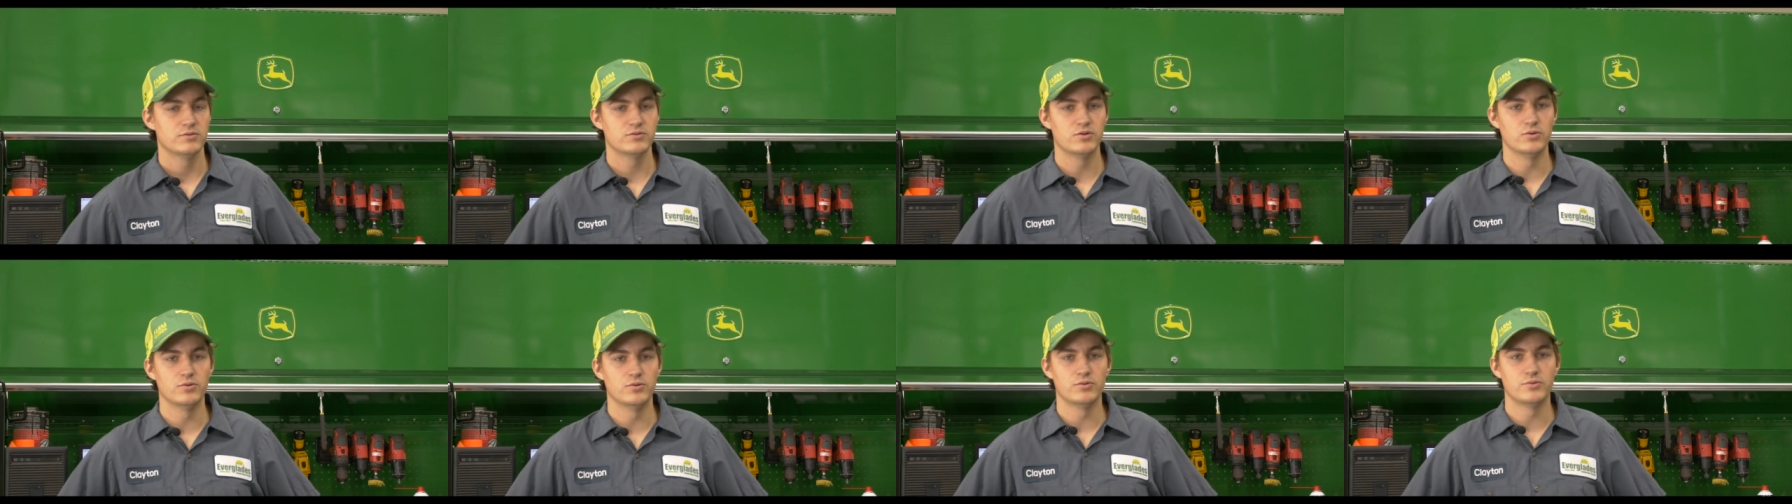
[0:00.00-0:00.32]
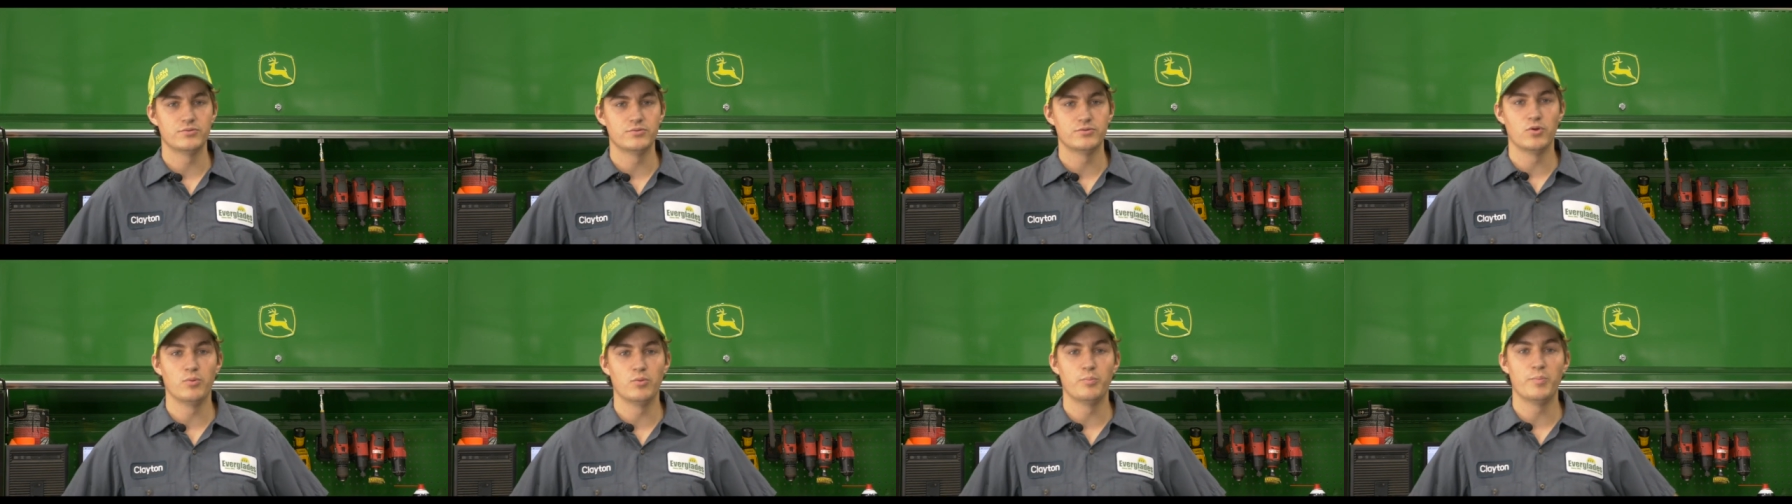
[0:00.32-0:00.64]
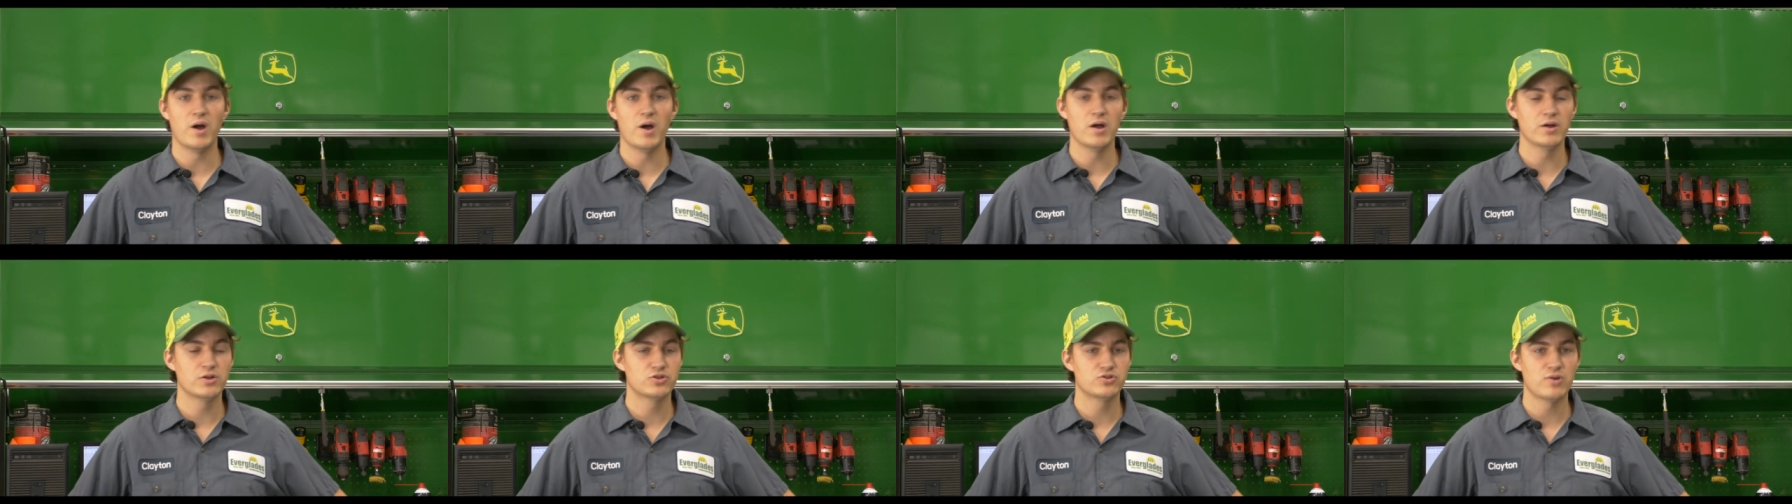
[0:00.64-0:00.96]
They'll
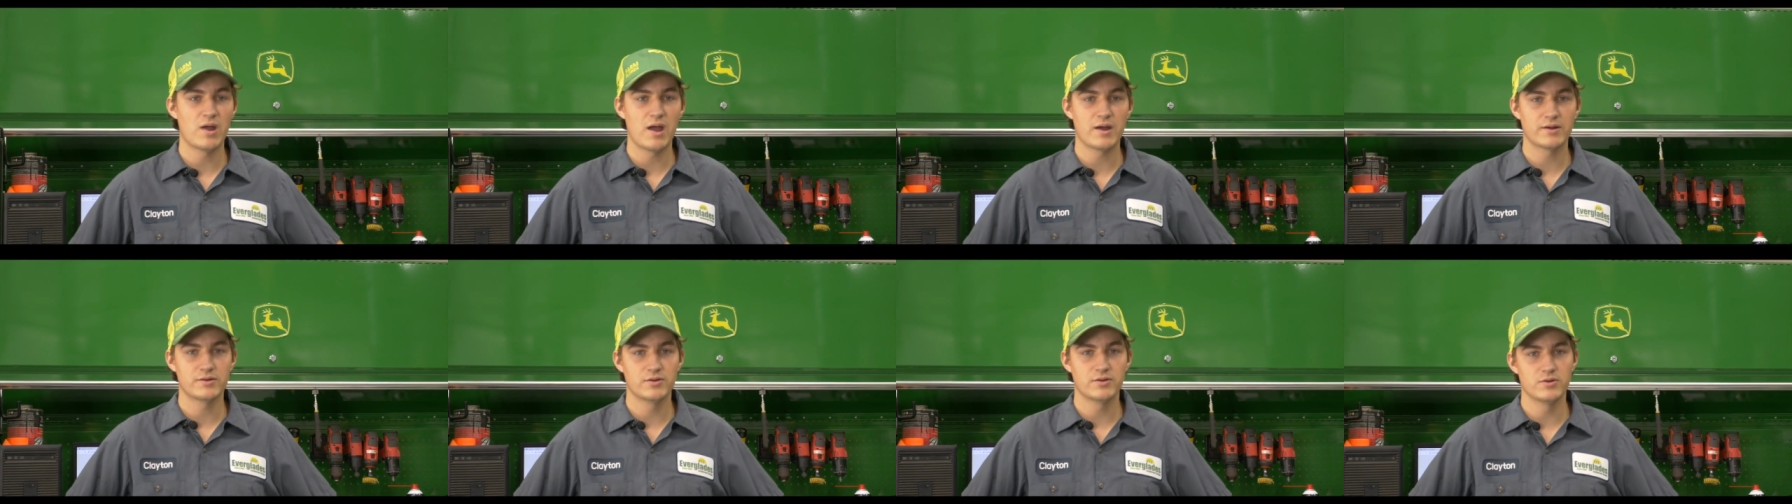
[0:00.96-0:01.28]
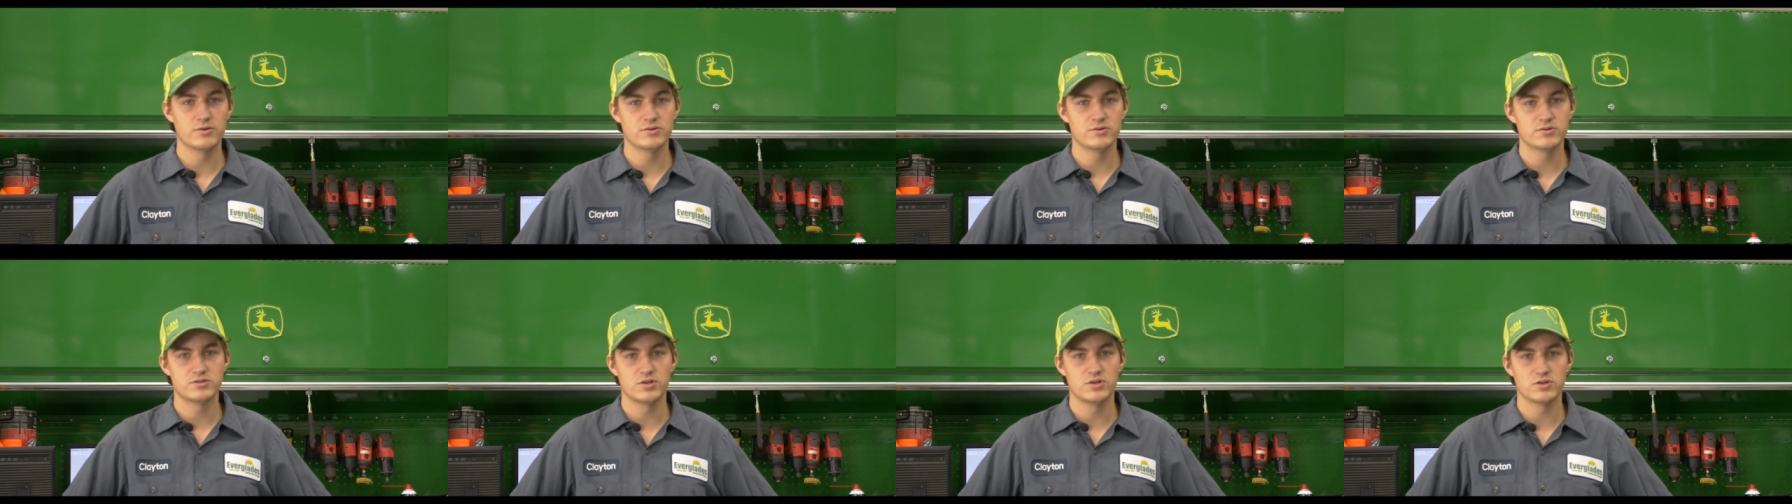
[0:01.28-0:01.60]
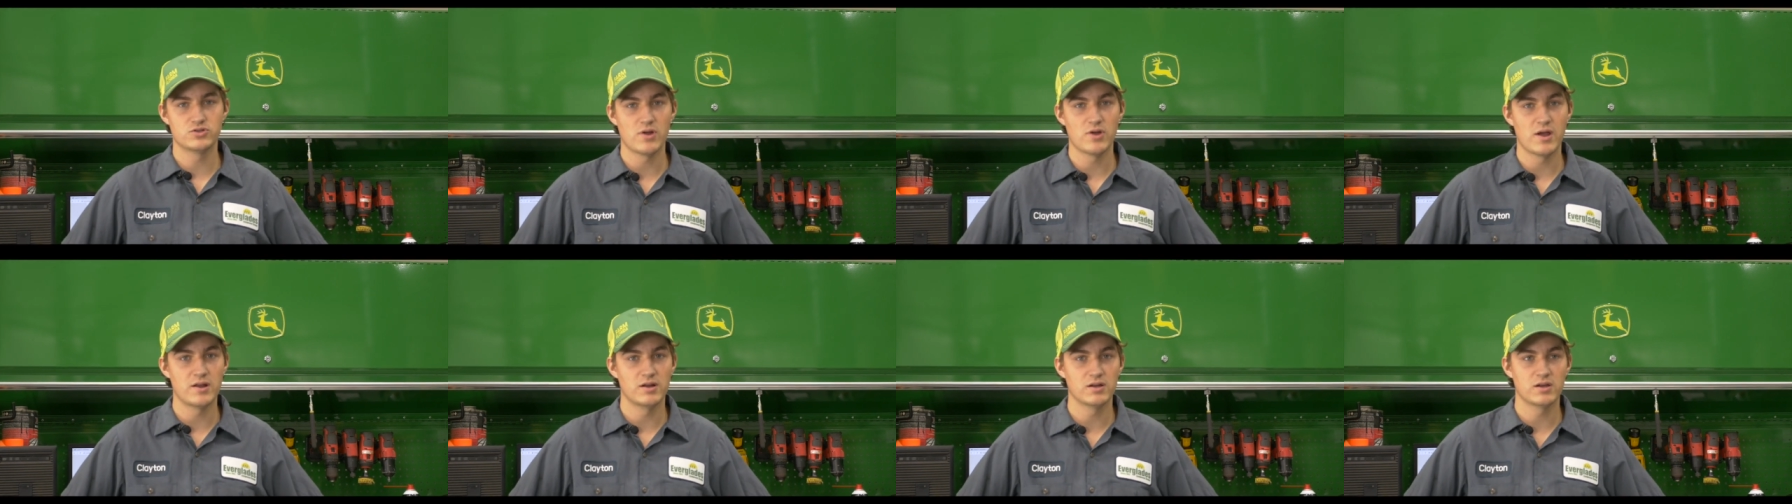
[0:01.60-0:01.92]
bug tractors to
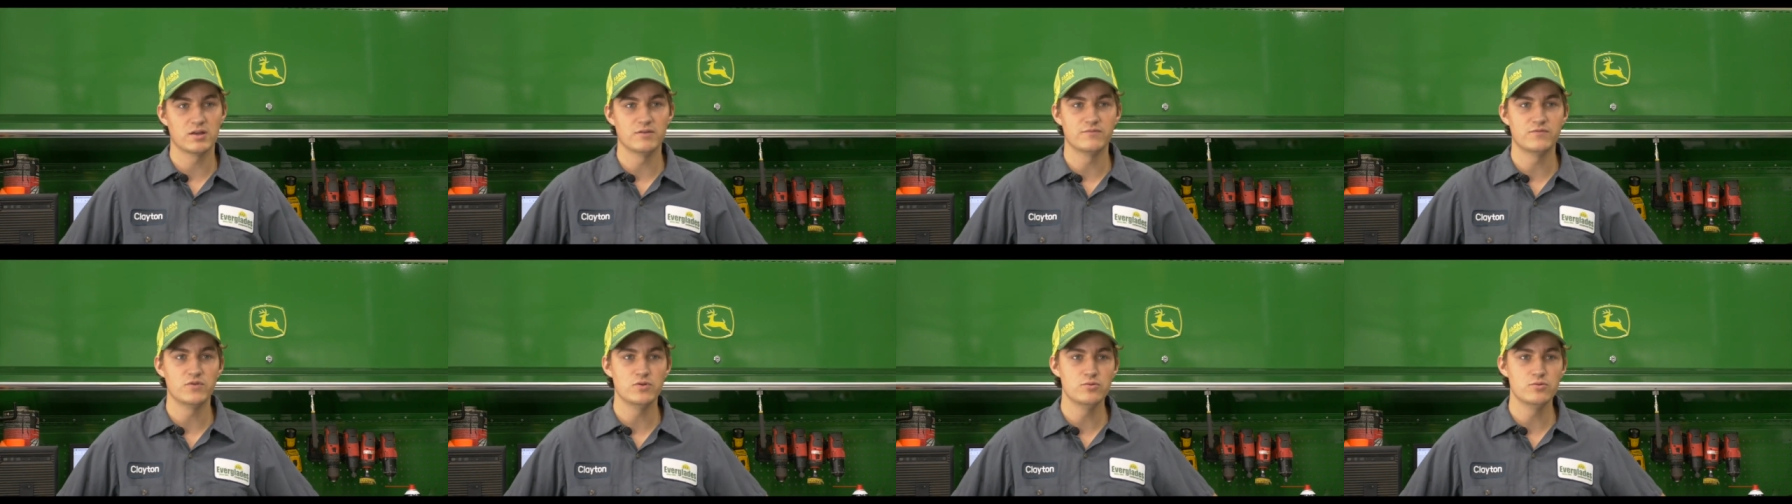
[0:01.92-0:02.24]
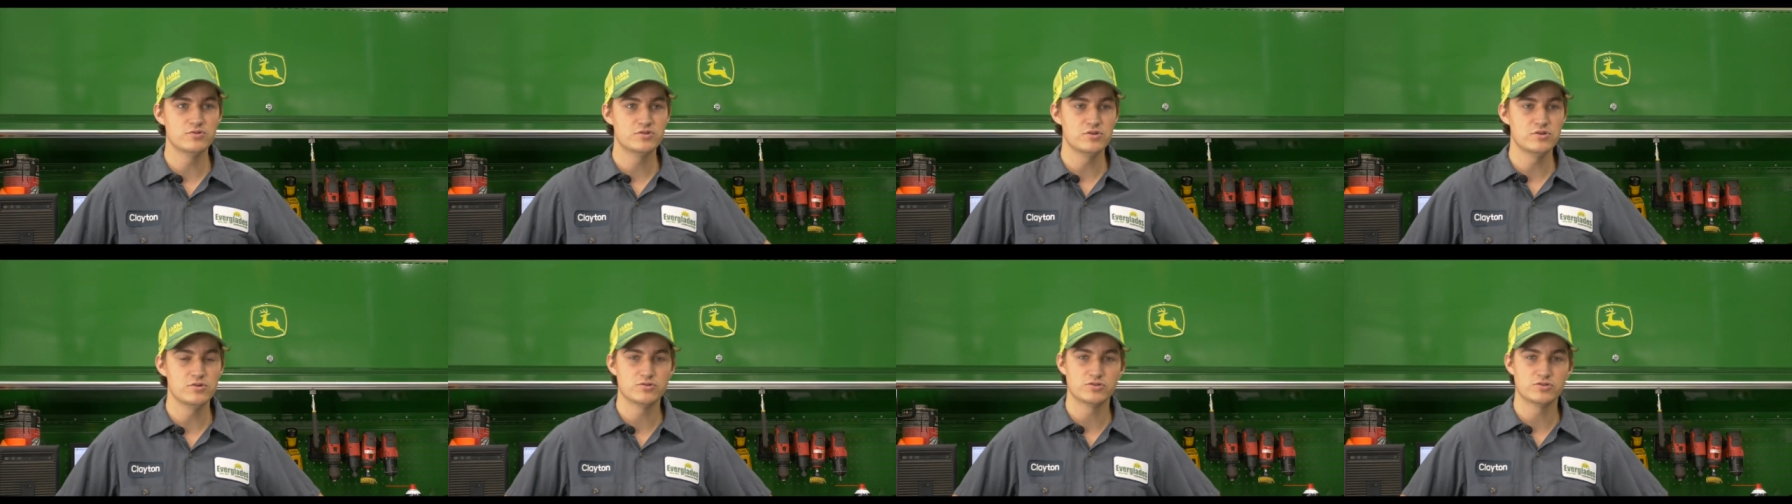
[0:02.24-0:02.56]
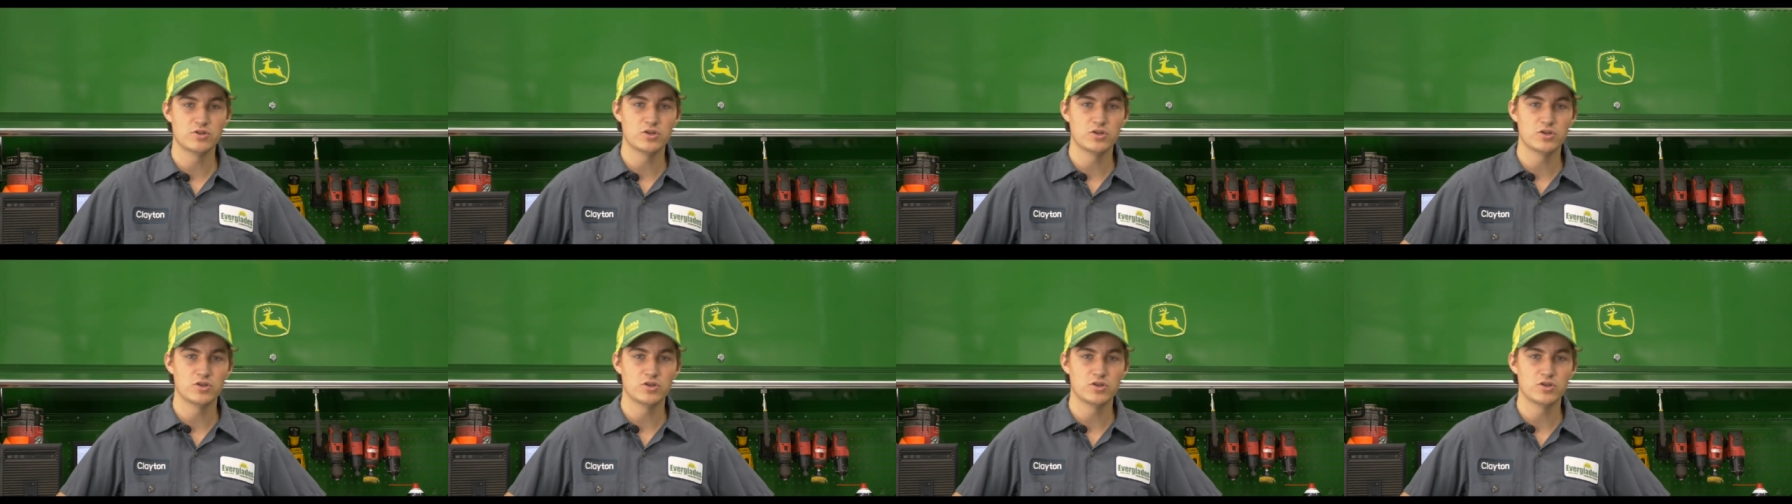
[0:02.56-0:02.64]
try to confuse you,